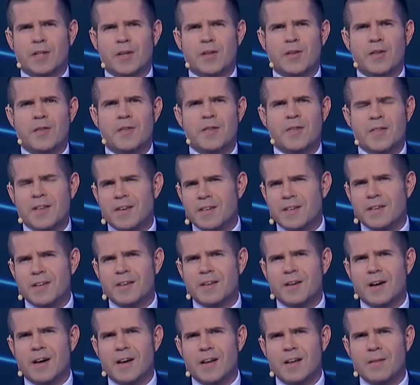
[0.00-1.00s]
A
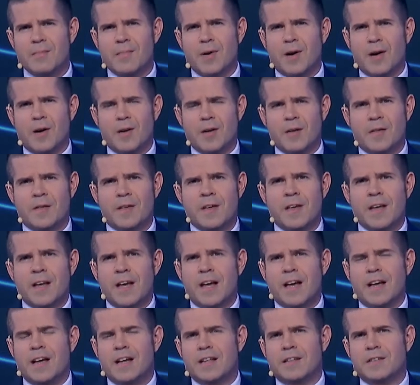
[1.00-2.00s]
singing HIMARS
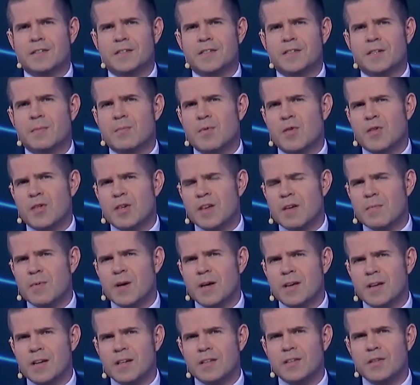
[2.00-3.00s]
and some
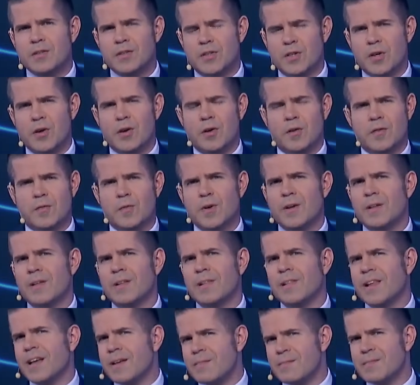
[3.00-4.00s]
Shiba Inu dogs? Well,
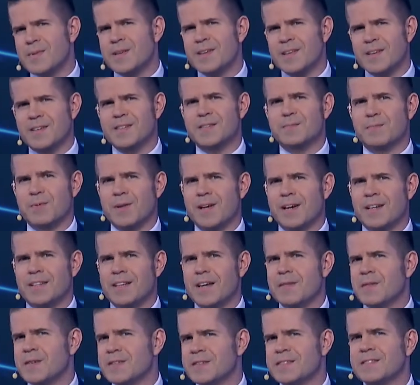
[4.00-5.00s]
let me explain.
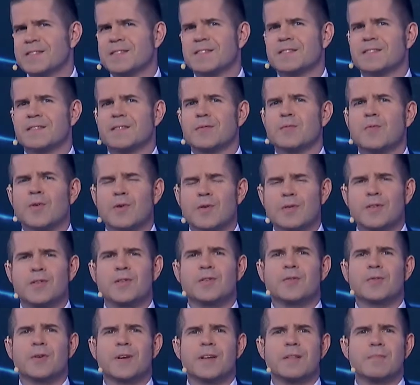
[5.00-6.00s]
Ever since the war in
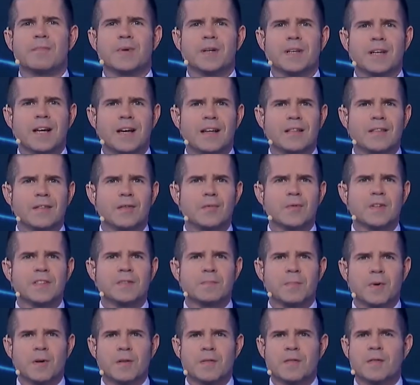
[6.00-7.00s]
Ukraine began, the
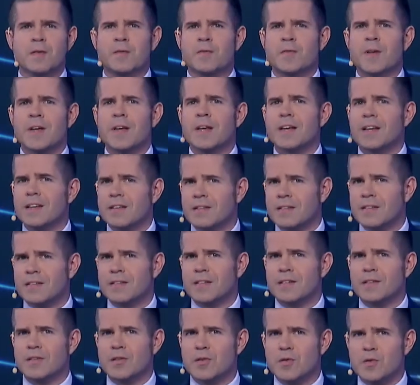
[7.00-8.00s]
response of
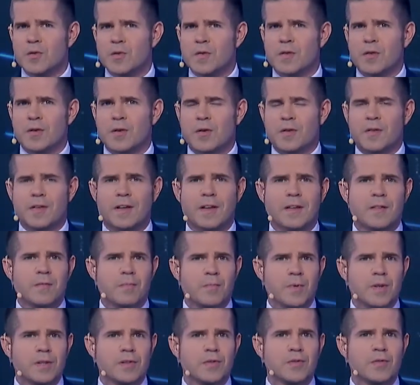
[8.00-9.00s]
internet users has
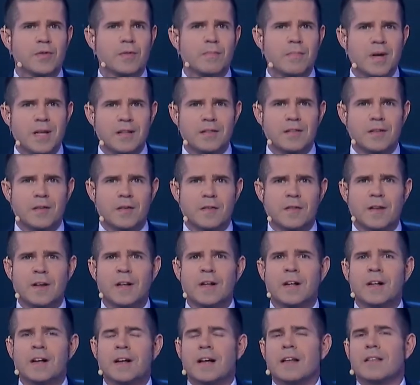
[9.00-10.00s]
been tremendous,
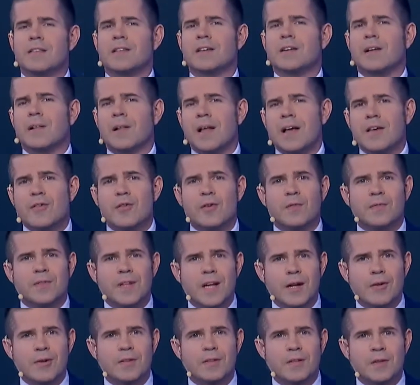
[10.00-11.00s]
and the clash of
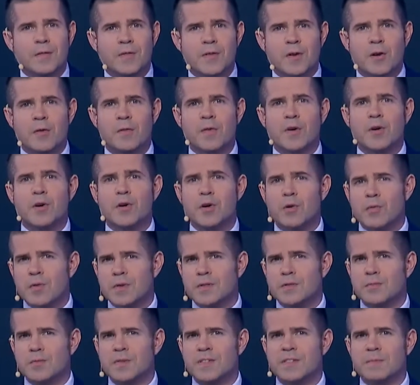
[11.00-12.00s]
narratives over who
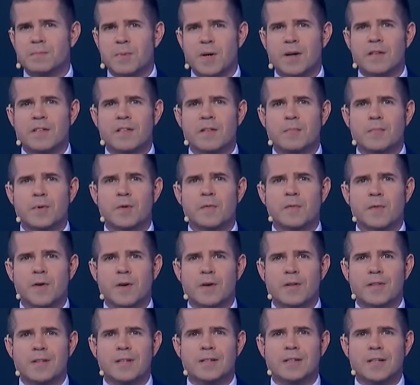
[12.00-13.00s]
is responsible
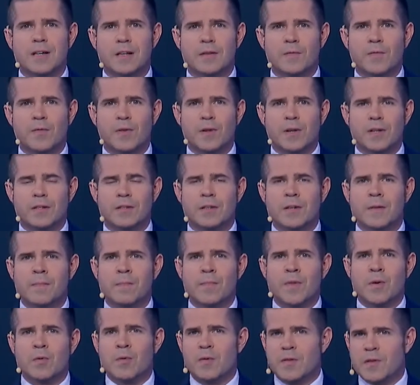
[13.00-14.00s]
for the conflict
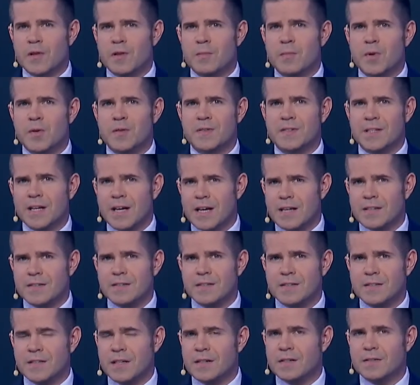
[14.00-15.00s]
was almost as
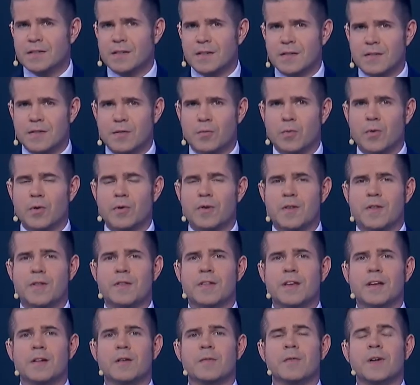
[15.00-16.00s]
intense as the war
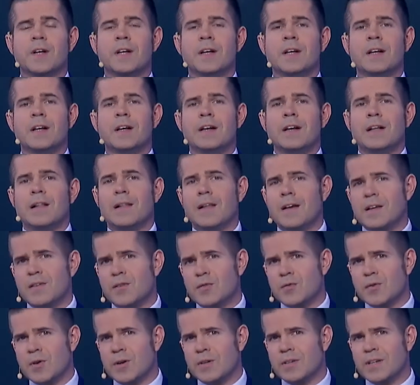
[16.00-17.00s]
itself.
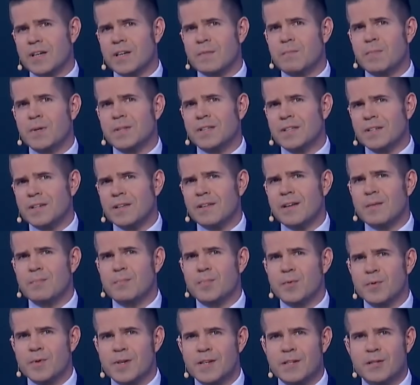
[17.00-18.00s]
Later on, a particular
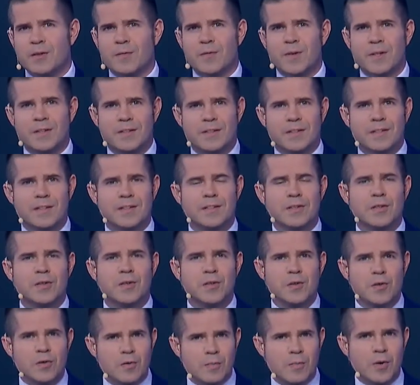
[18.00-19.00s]
breed of internet
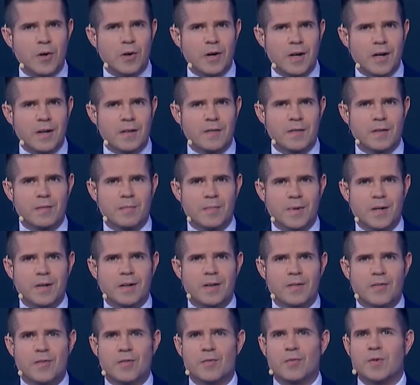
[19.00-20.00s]
humor has
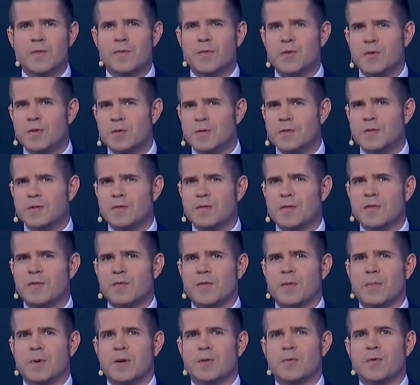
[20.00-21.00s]
emerged, with users
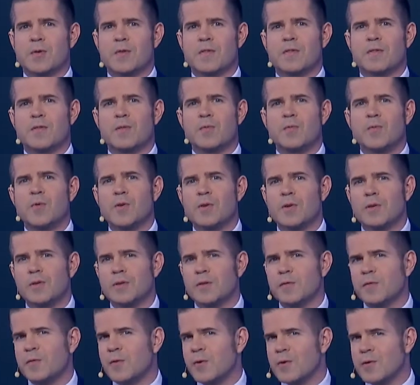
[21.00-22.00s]
from across the
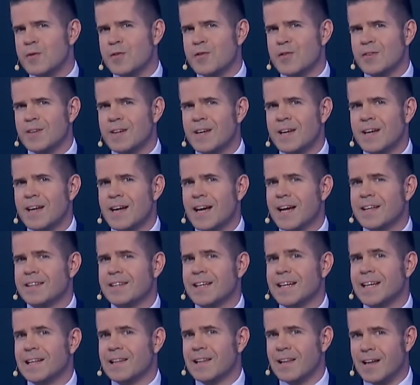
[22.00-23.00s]
world forging
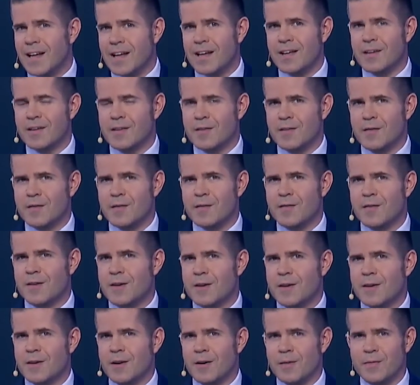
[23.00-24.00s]
an alliance
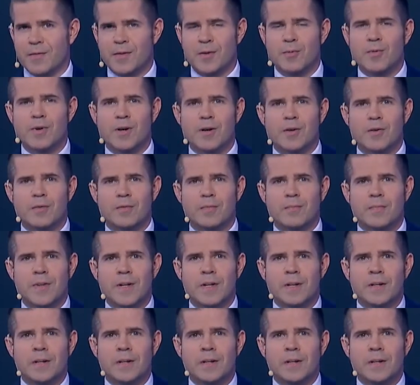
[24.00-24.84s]
of their own.